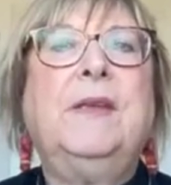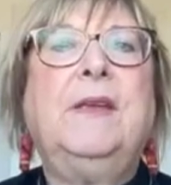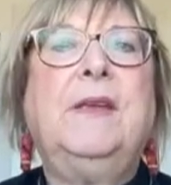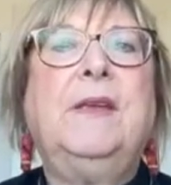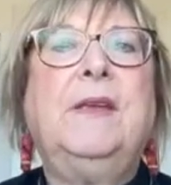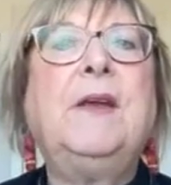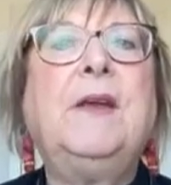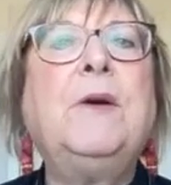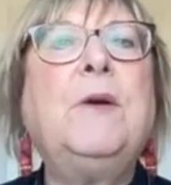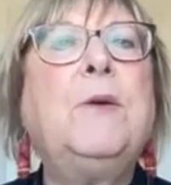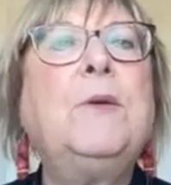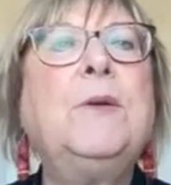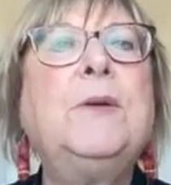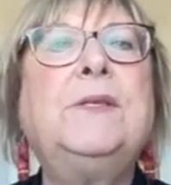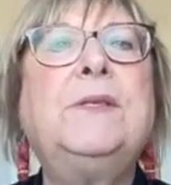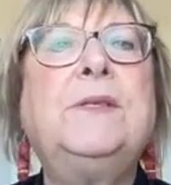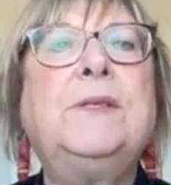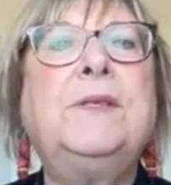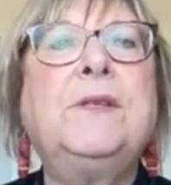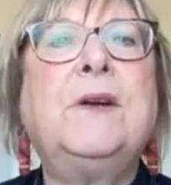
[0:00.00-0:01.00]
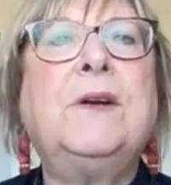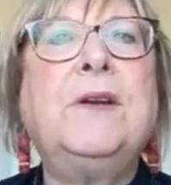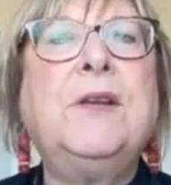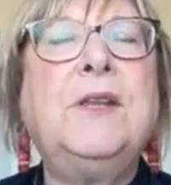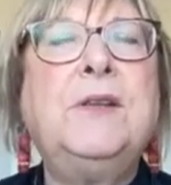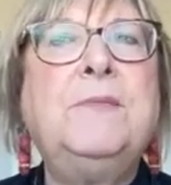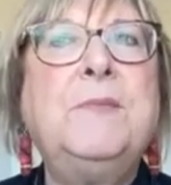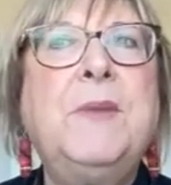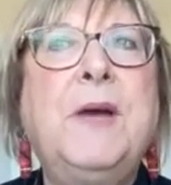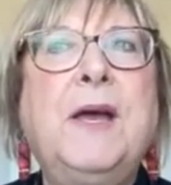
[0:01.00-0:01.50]
And I always
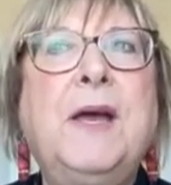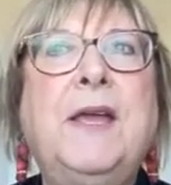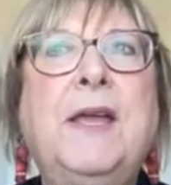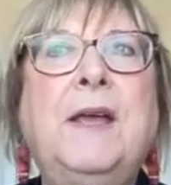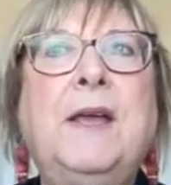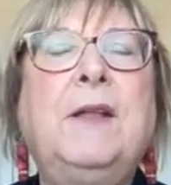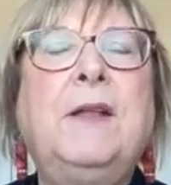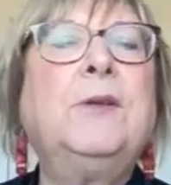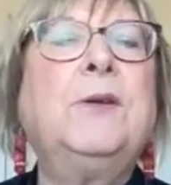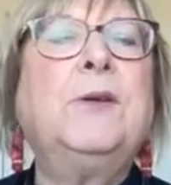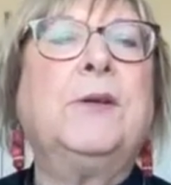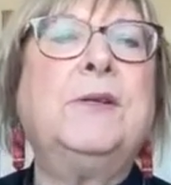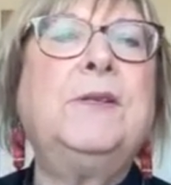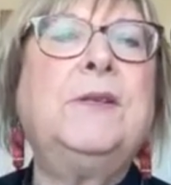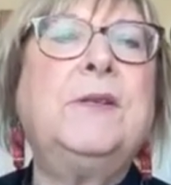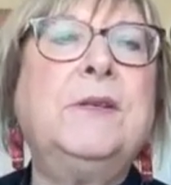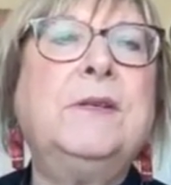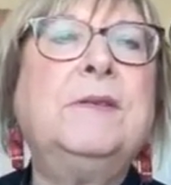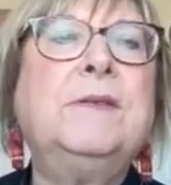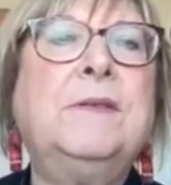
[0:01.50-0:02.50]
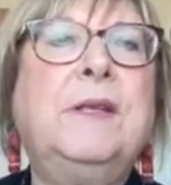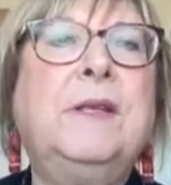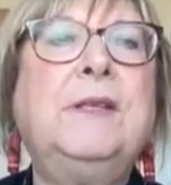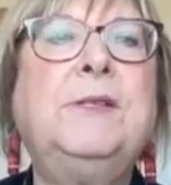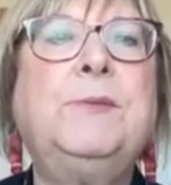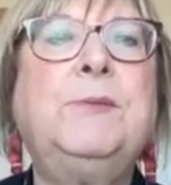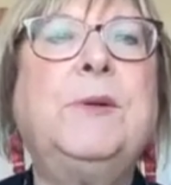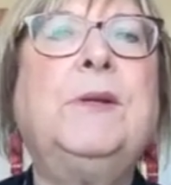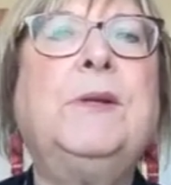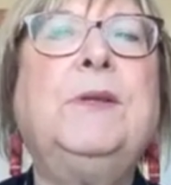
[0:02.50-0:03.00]
started my alert,
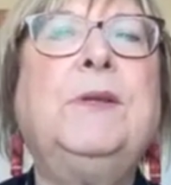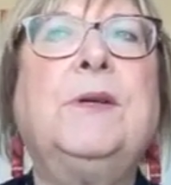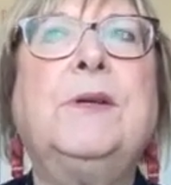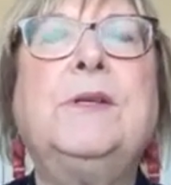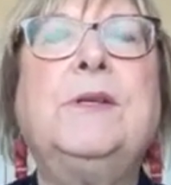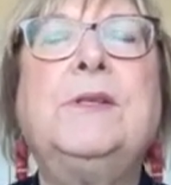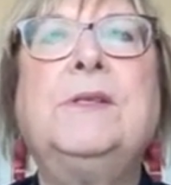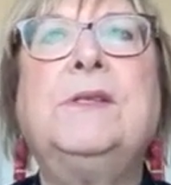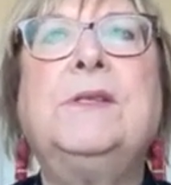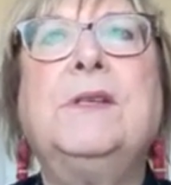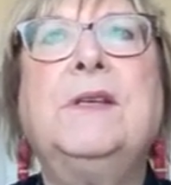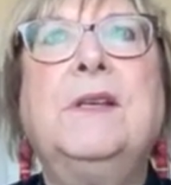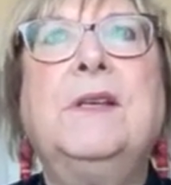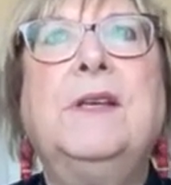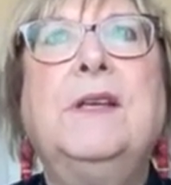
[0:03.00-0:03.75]
these were alerts,